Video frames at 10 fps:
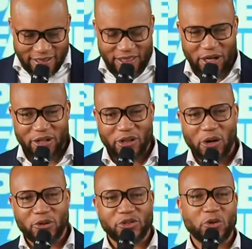There are
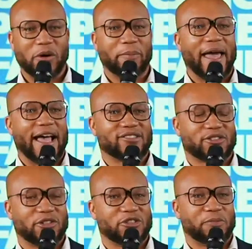those who are
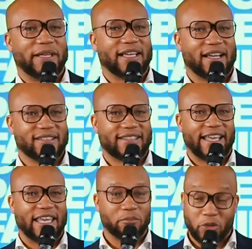pastors because
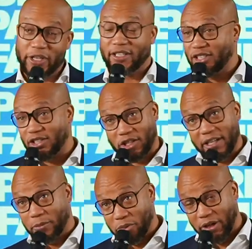they can preach and she
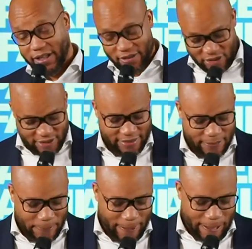can preach.
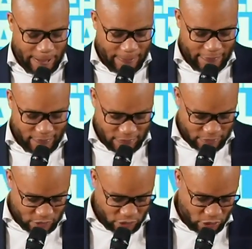And
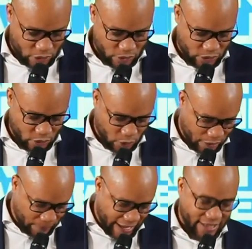then there are those who
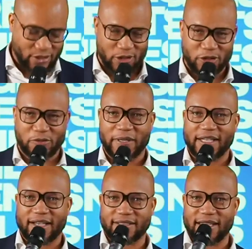are pastors
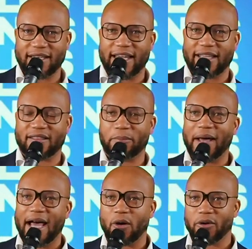because they like the
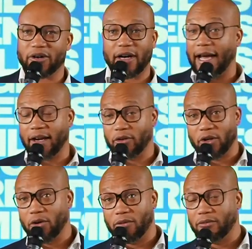power. I don't
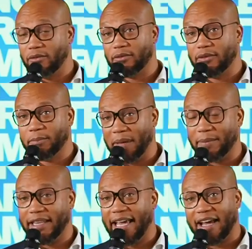know.
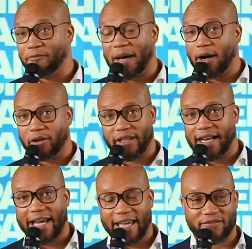Maybe they have power that
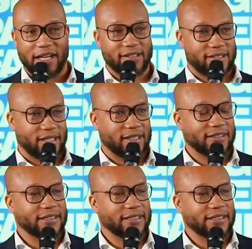I have not seen.